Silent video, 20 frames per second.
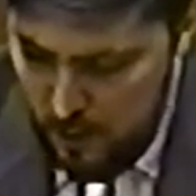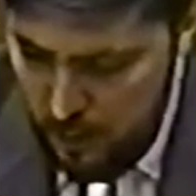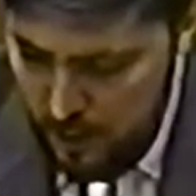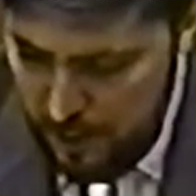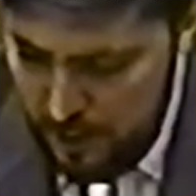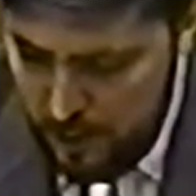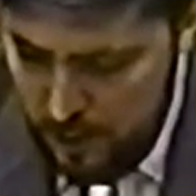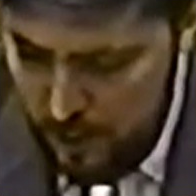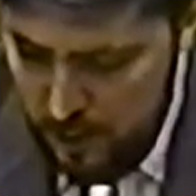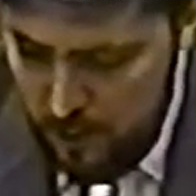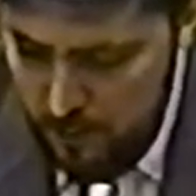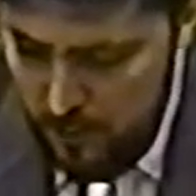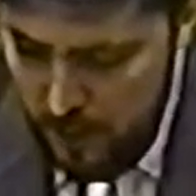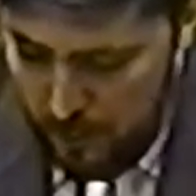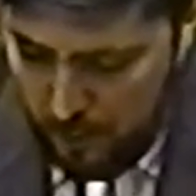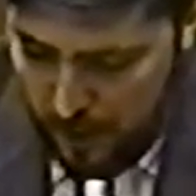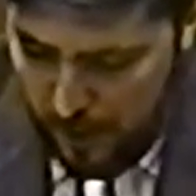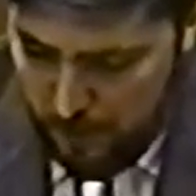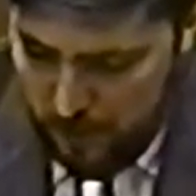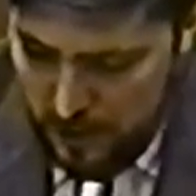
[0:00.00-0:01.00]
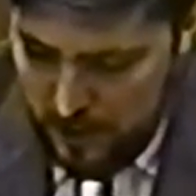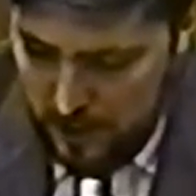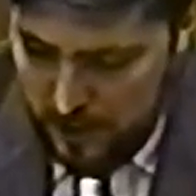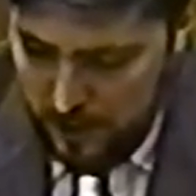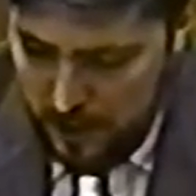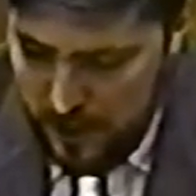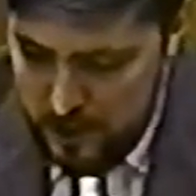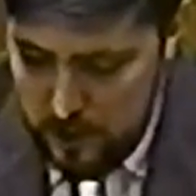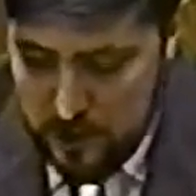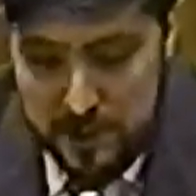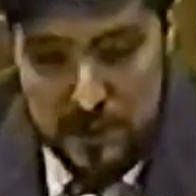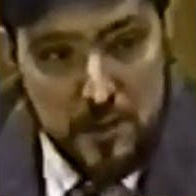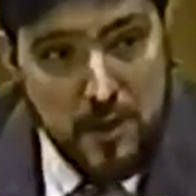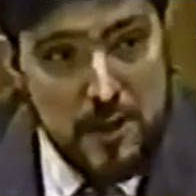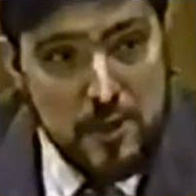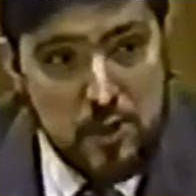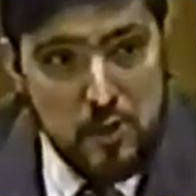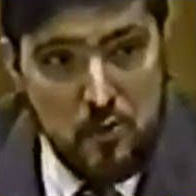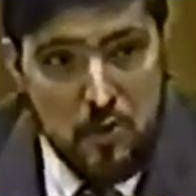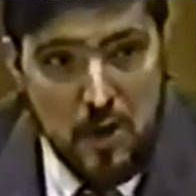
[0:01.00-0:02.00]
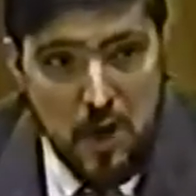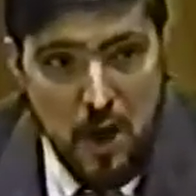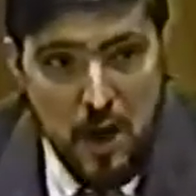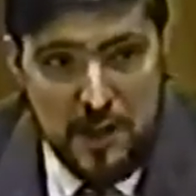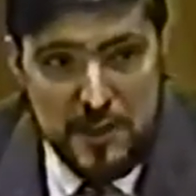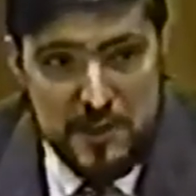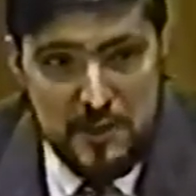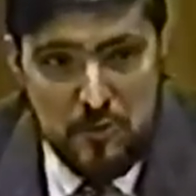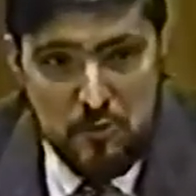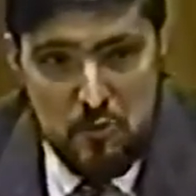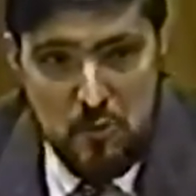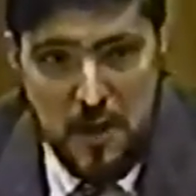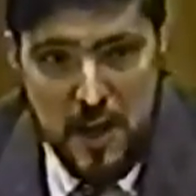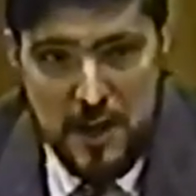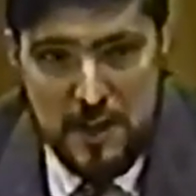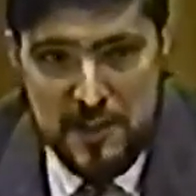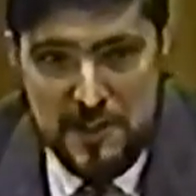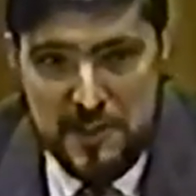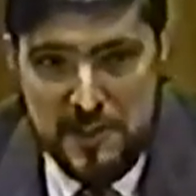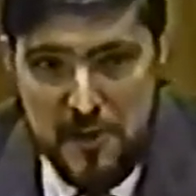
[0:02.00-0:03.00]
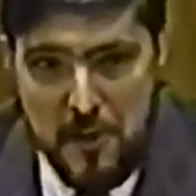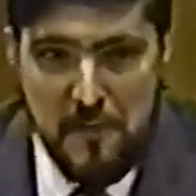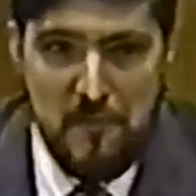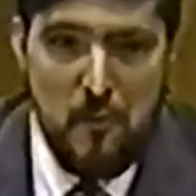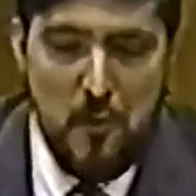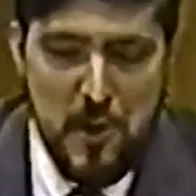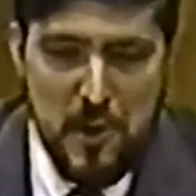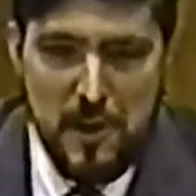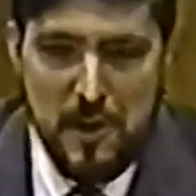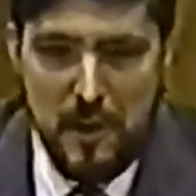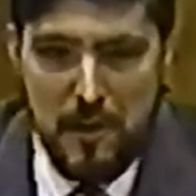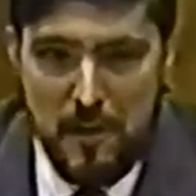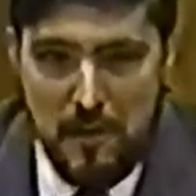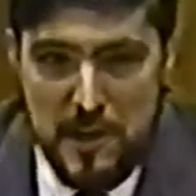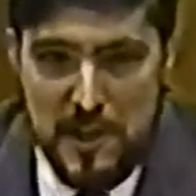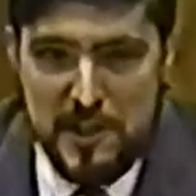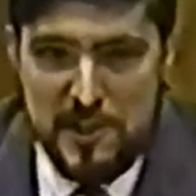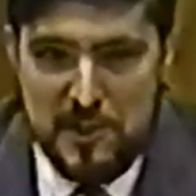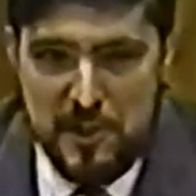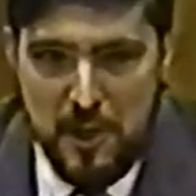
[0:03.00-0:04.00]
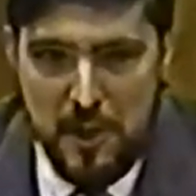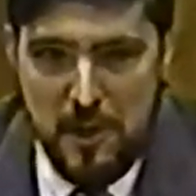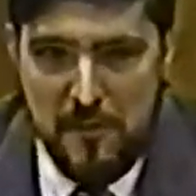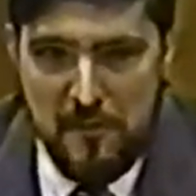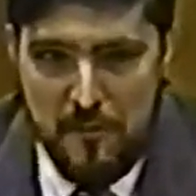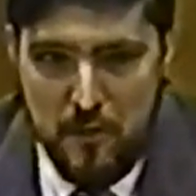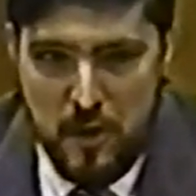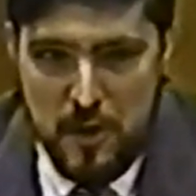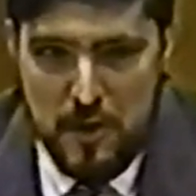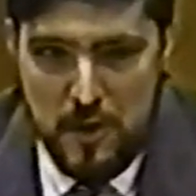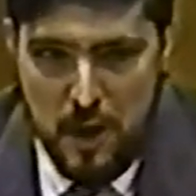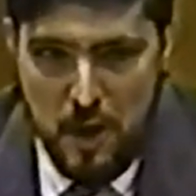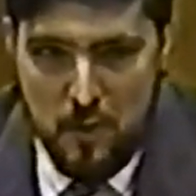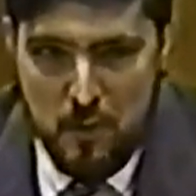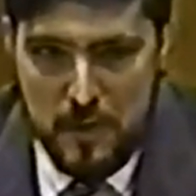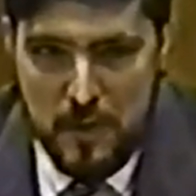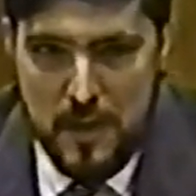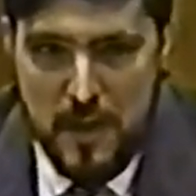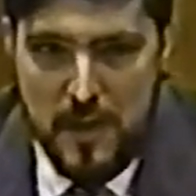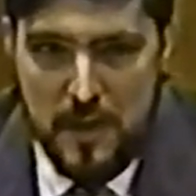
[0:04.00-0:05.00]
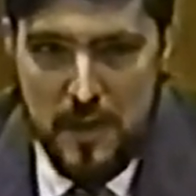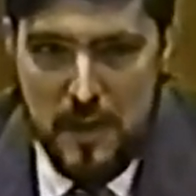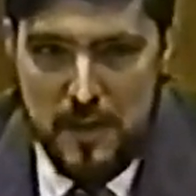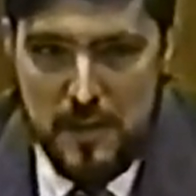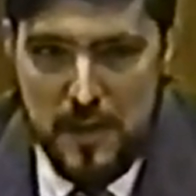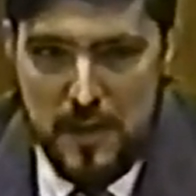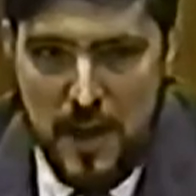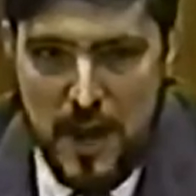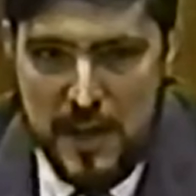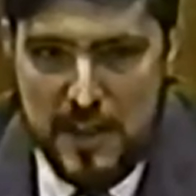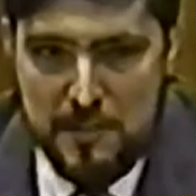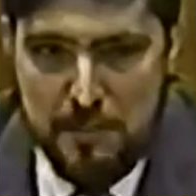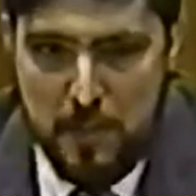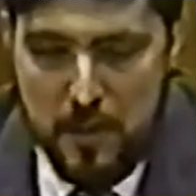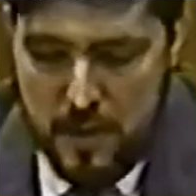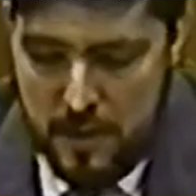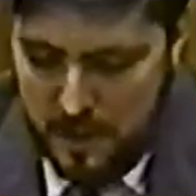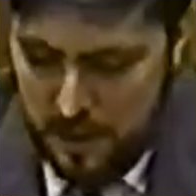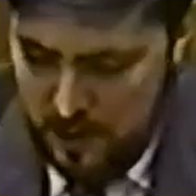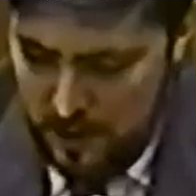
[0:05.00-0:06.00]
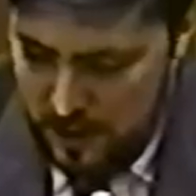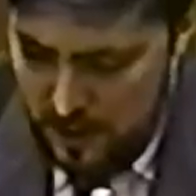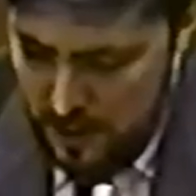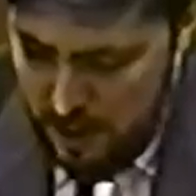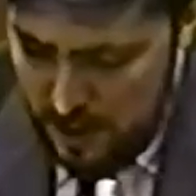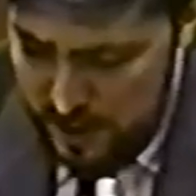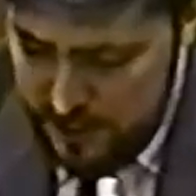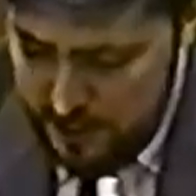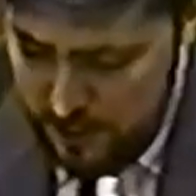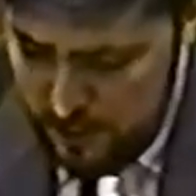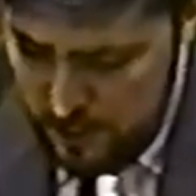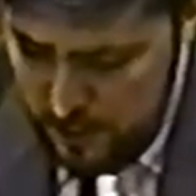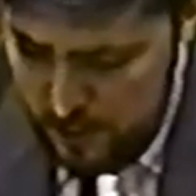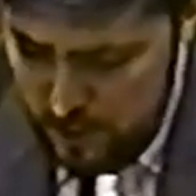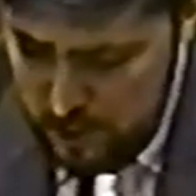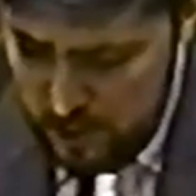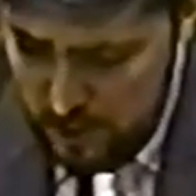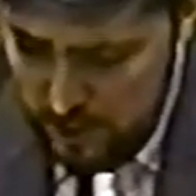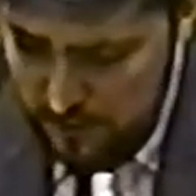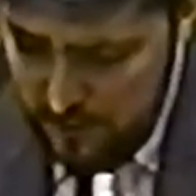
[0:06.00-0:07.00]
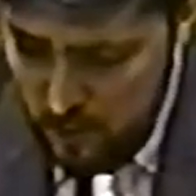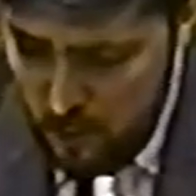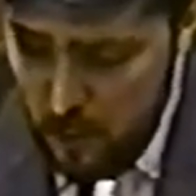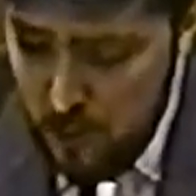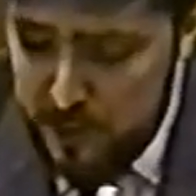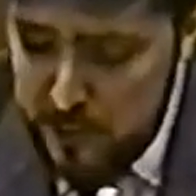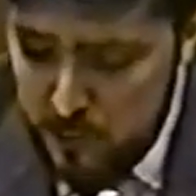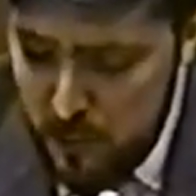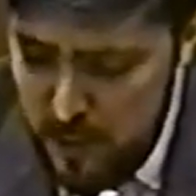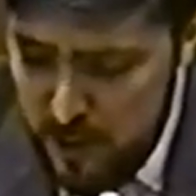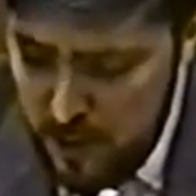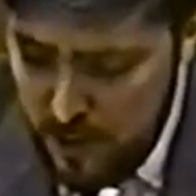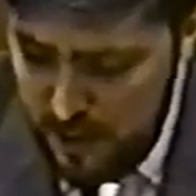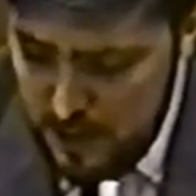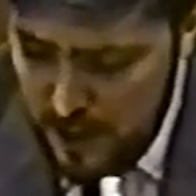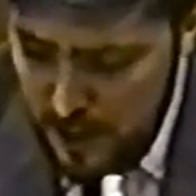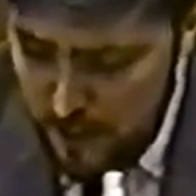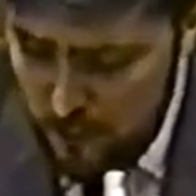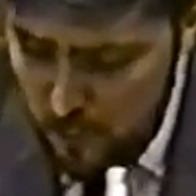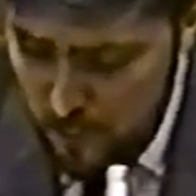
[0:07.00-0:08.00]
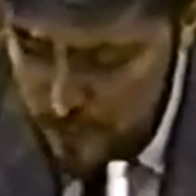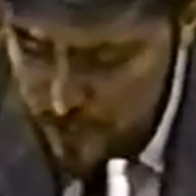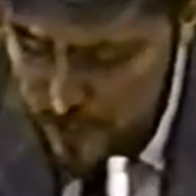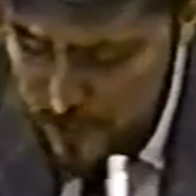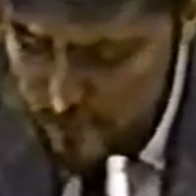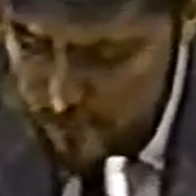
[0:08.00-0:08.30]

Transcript: uh, with the new Republican legislature in Austin, trying to see if we can at least get a footnote in the next printing of the Constitution. Of course, we think that will